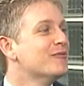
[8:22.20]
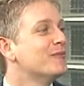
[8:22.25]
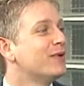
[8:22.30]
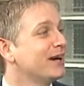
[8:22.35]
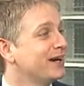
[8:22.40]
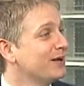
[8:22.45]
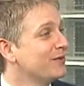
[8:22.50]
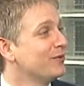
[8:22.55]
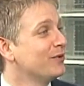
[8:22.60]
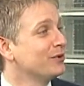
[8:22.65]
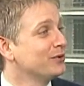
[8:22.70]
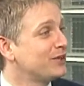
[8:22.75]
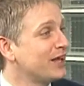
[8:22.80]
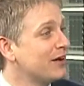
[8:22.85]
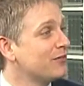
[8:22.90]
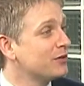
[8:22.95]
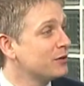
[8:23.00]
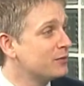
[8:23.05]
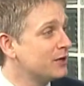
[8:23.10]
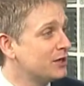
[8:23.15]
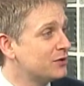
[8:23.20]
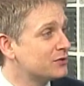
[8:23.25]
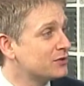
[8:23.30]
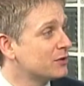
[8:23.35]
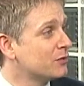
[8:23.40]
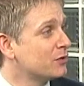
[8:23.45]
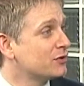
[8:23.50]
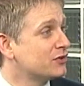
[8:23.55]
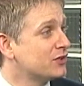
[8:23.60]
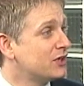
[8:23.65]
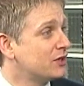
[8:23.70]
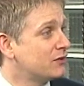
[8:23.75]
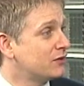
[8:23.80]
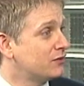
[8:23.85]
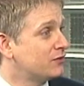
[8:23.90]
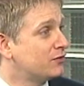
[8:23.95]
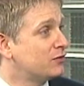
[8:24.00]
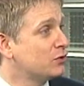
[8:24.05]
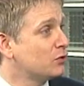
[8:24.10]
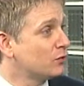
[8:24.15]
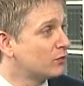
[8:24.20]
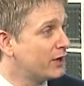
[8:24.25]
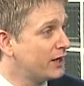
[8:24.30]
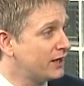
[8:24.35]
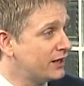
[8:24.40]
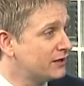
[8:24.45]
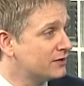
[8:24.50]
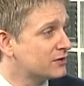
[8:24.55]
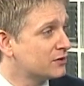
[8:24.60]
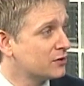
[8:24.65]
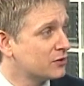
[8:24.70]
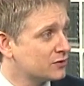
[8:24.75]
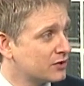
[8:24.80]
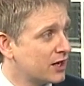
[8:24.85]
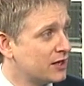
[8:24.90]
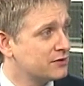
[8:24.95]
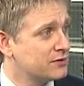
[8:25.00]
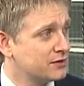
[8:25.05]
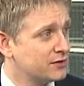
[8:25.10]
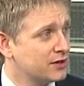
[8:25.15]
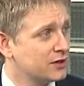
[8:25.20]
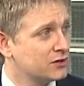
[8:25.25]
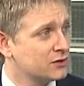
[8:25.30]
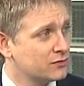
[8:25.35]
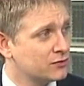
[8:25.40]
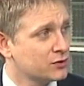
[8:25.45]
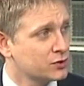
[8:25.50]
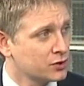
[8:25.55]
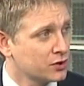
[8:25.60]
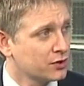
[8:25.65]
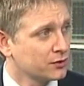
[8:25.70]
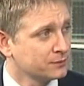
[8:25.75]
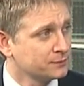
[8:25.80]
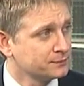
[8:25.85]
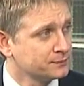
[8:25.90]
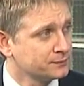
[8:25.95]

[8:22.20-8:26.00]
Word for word: but it will definitely be interesting. We'll see it in fuel ratings and those kinds of things for sure.